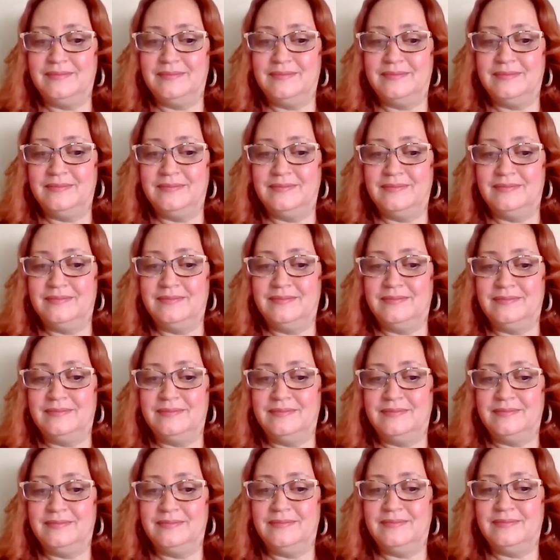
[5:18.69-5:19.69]

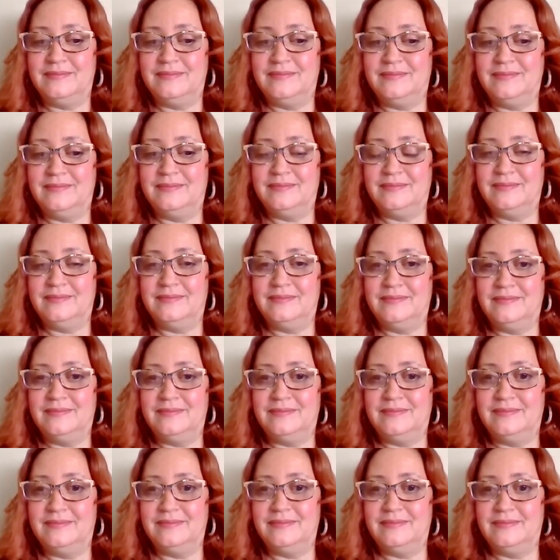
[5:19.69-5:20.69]

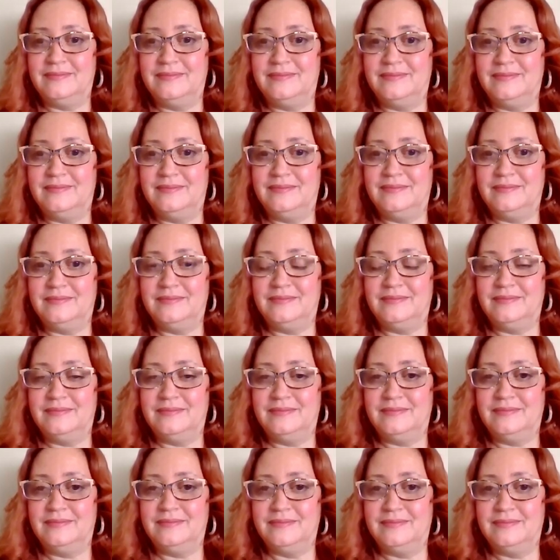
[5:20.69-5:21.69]

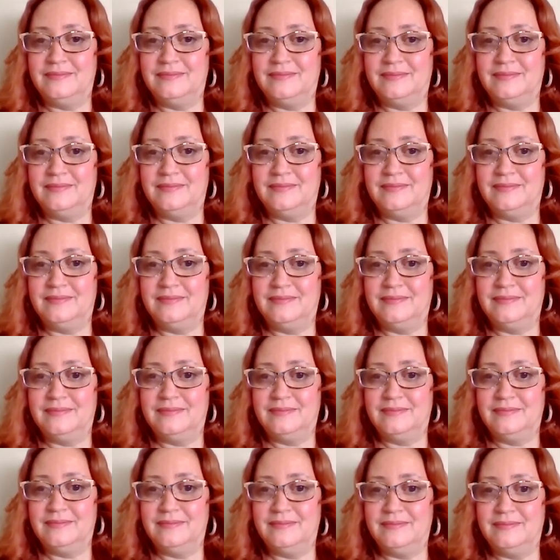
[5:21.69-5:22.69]

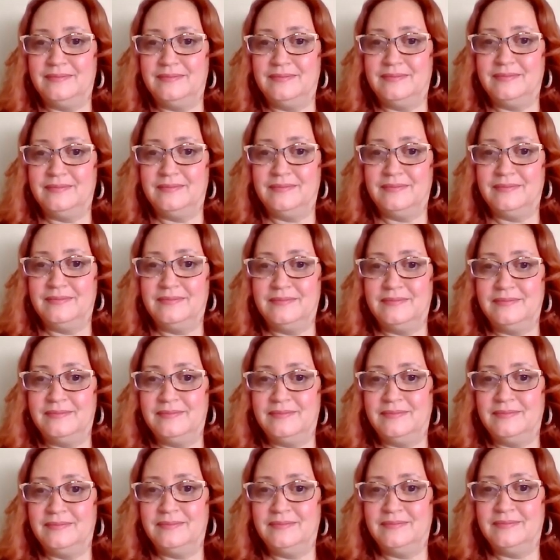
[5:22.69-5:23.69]

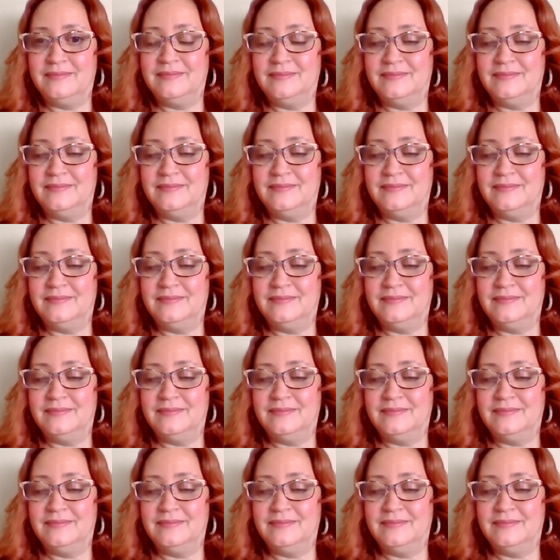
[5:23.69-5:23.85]
The person shown says nothing.